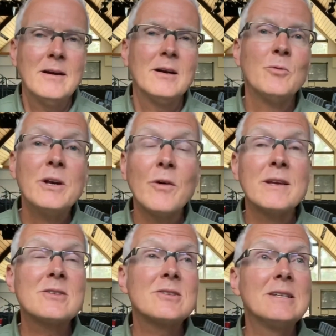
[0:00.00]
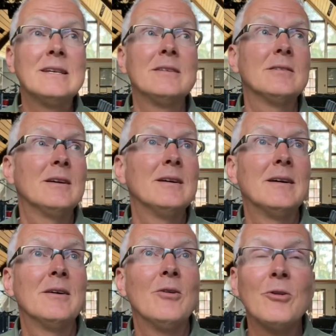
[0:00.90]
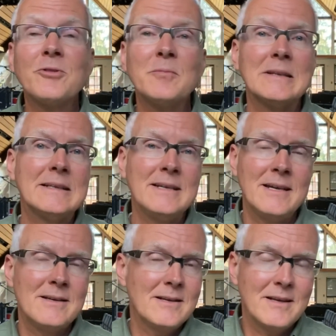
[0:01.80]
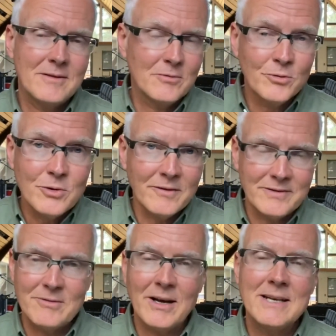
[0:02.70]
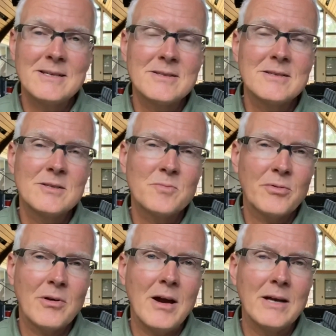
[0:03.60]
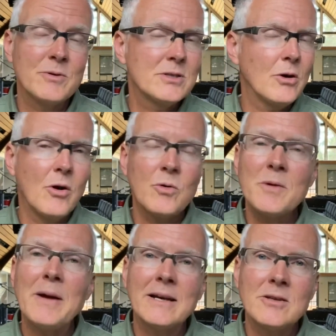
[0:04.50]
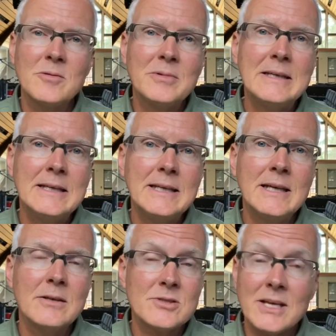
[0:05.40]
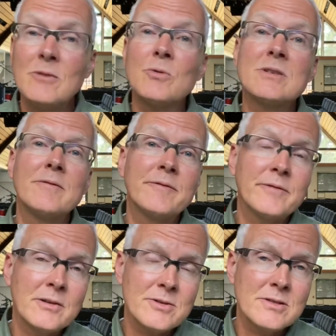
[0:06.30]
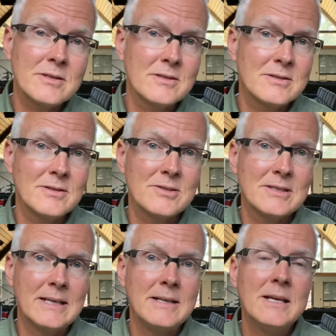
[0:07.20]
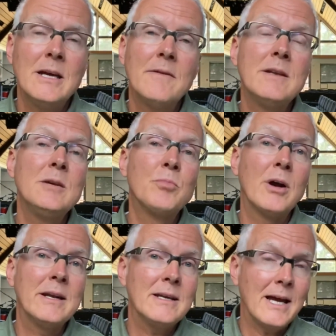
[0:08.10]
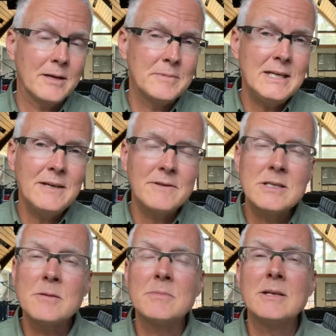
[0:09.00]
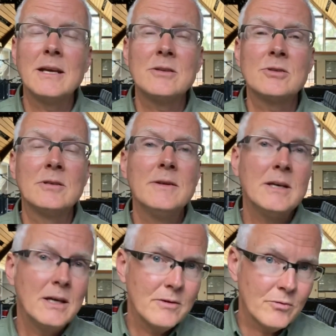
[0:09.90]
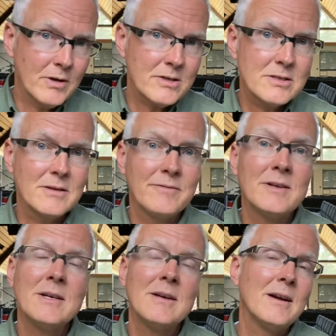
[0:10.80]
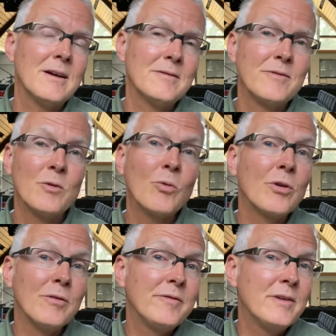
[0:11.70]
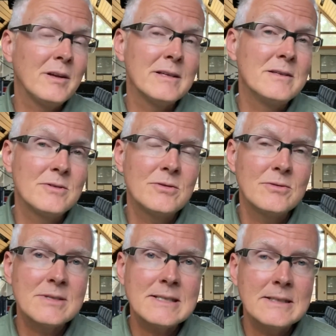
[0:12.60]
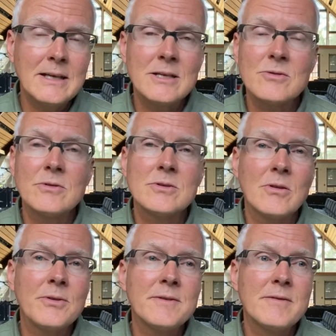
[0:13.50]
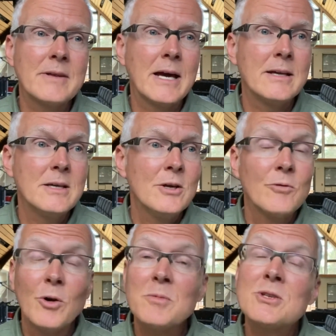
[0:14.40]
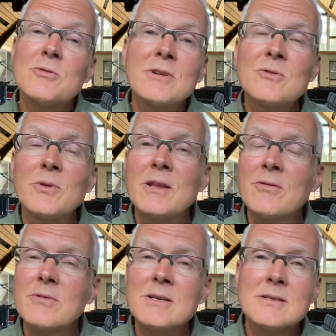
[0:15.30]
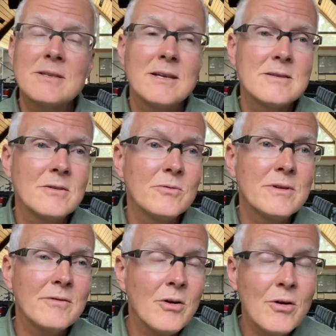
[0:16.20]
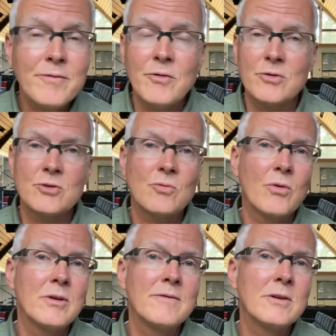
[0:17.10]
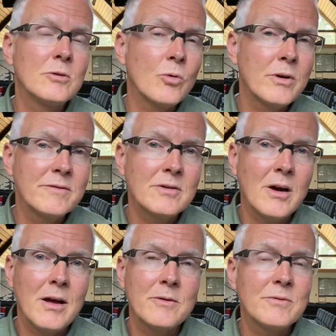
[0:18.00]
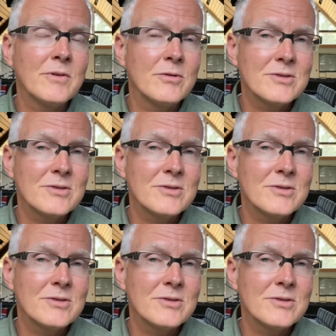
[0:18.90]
We know that sin, ultimately, at the root of it, right, is pride. We see all the way back to the beginning, Satan was the first to sin, and then he brought Adam and Eve into temptation, and the rest of the world fell into sin as a result of that. Romans 3:23 says that we all fall short of the glory of God, that we've all